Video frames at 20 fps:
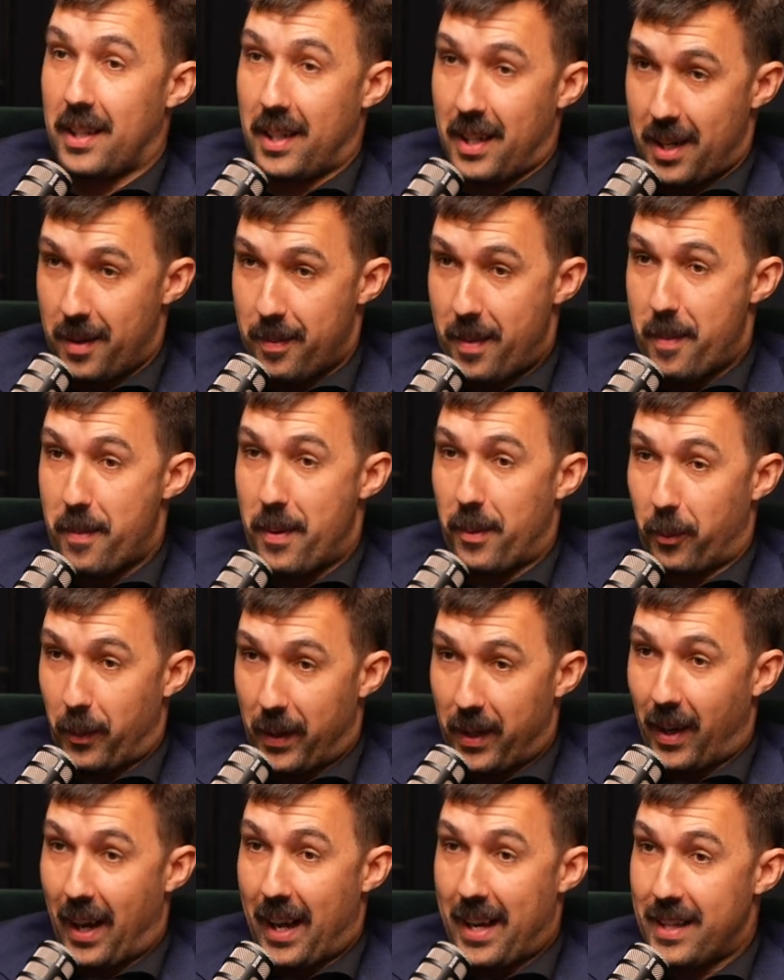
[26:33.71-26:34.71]
I remember
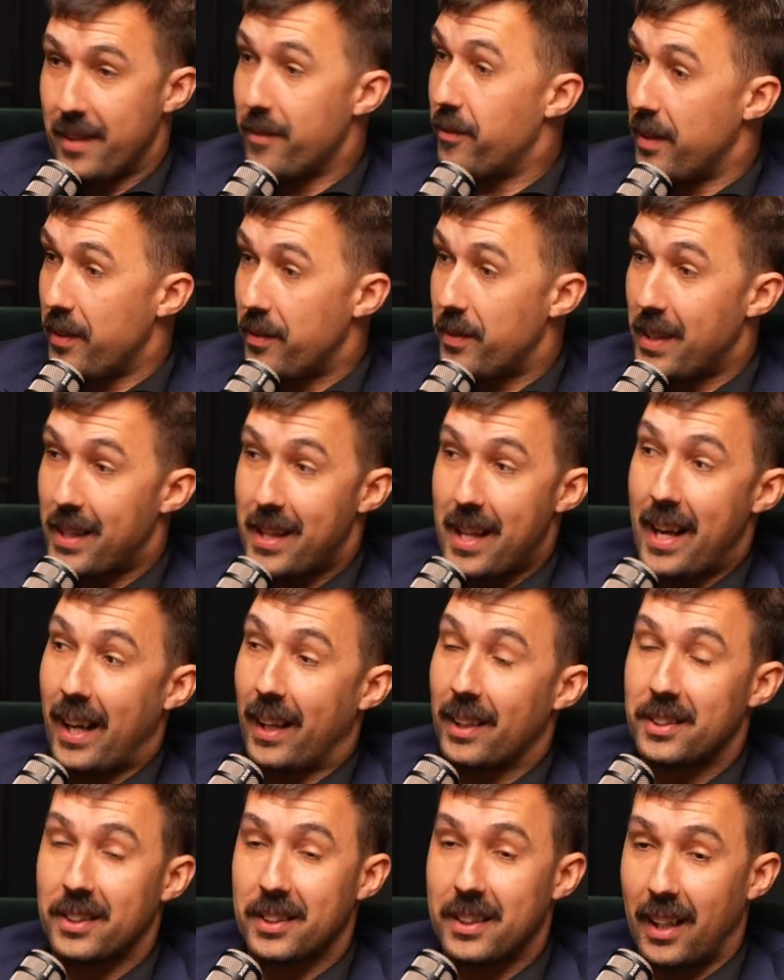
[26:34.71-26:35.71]
when I hit
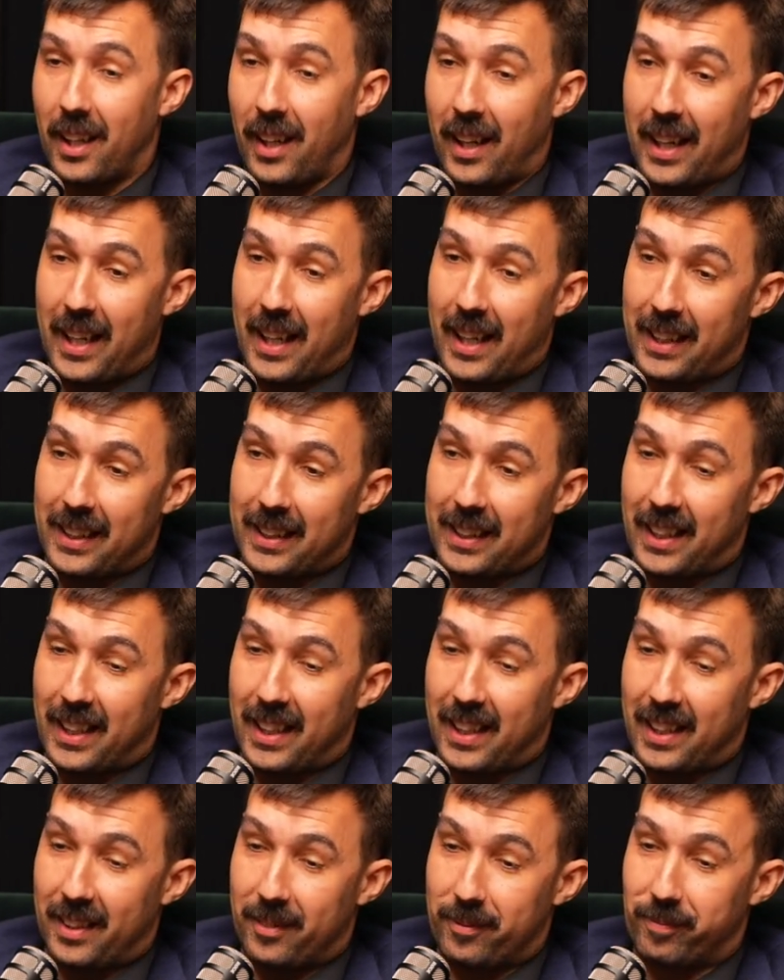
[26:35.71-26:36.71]
50,000, I had
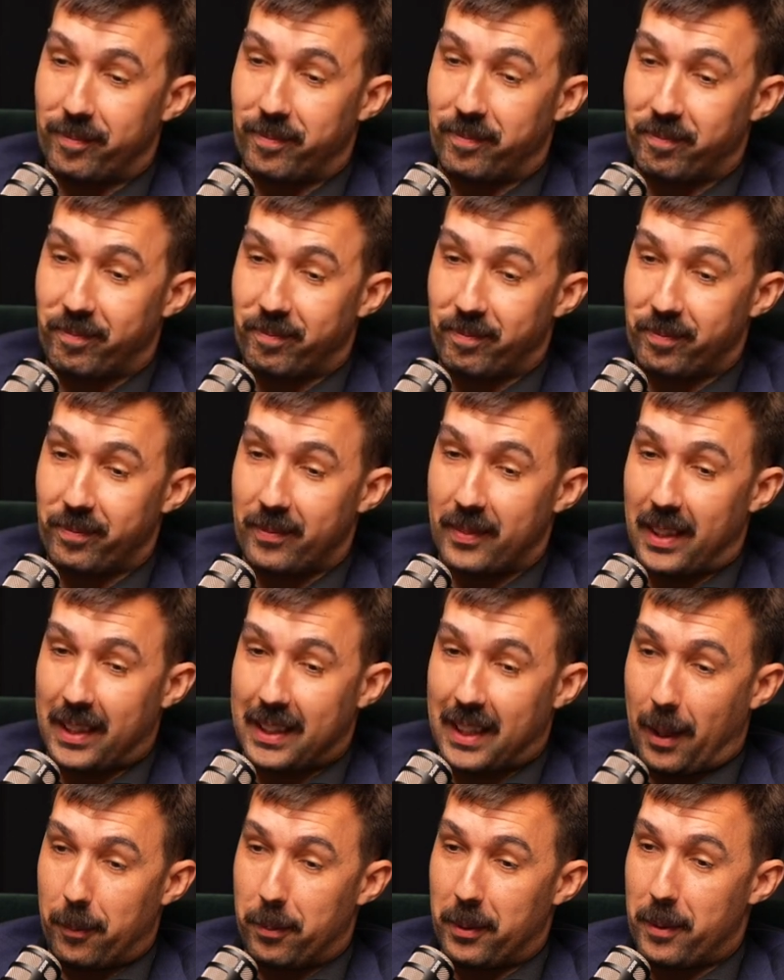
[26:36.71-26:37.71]
um, a
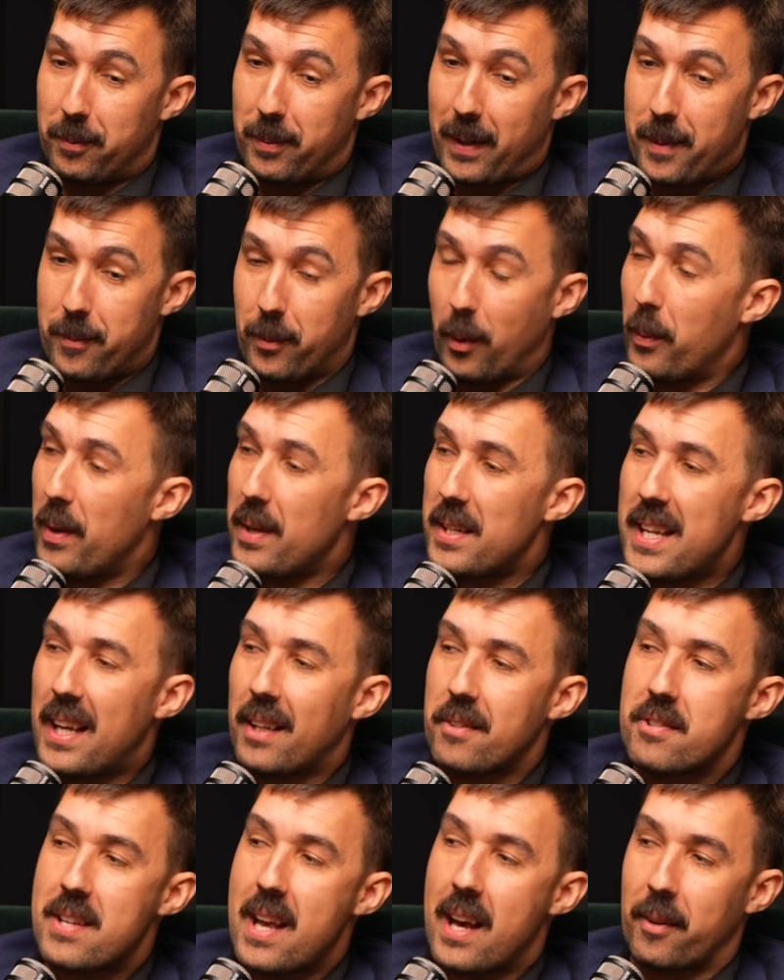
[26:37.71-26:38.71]
couple of people. I went
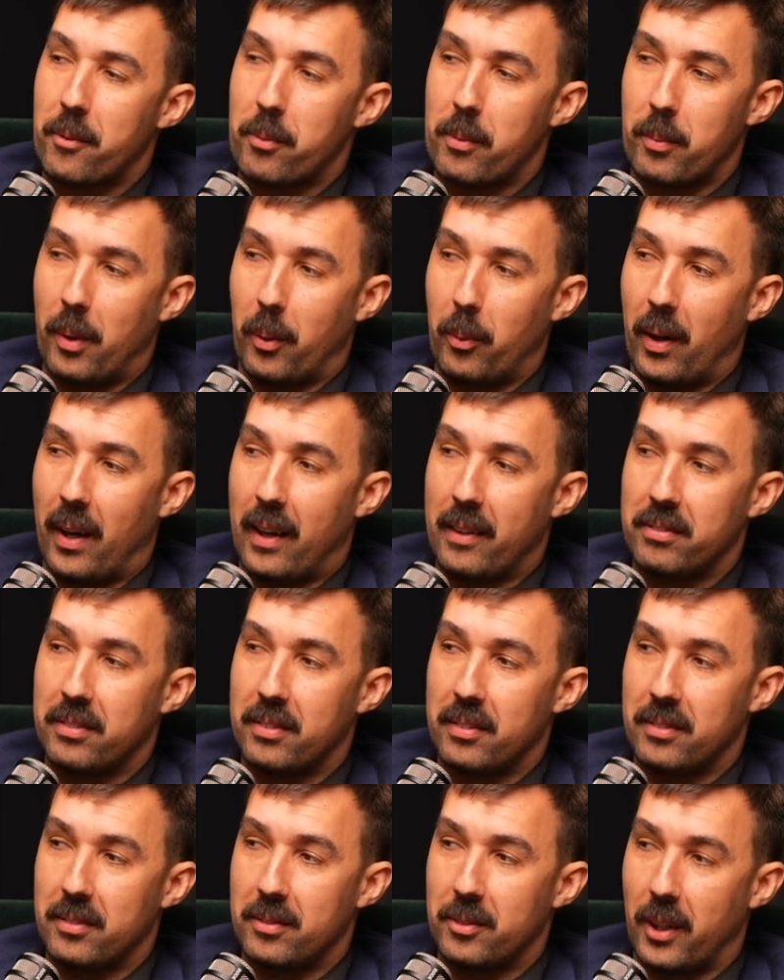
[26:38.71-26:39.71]
down south with my wife,
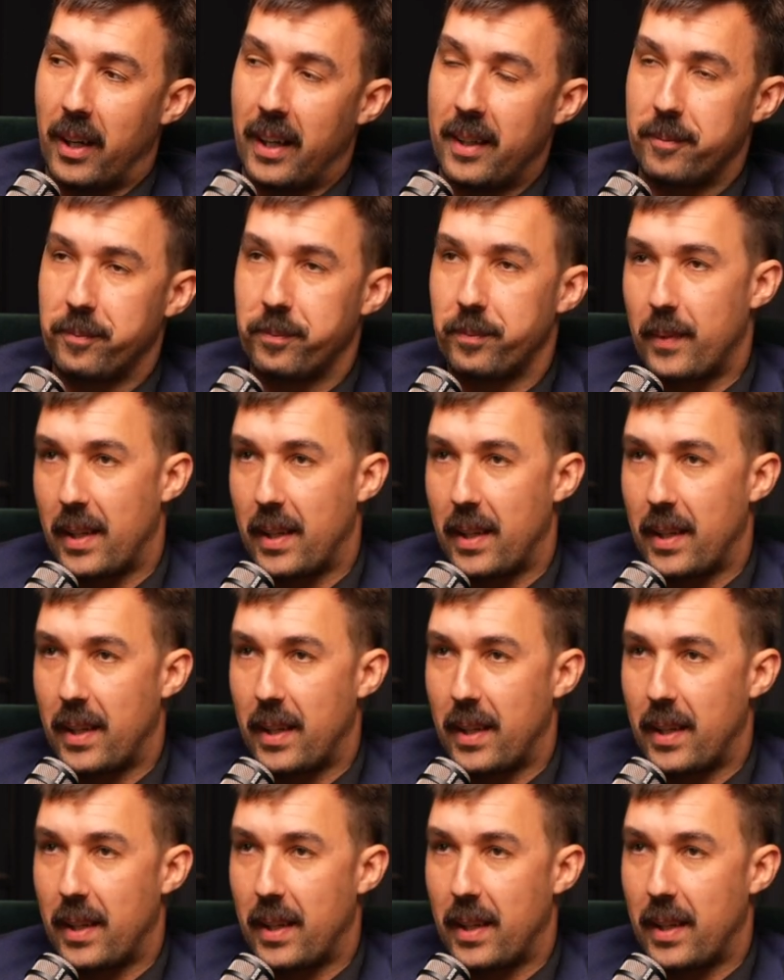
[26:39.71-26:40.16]
right?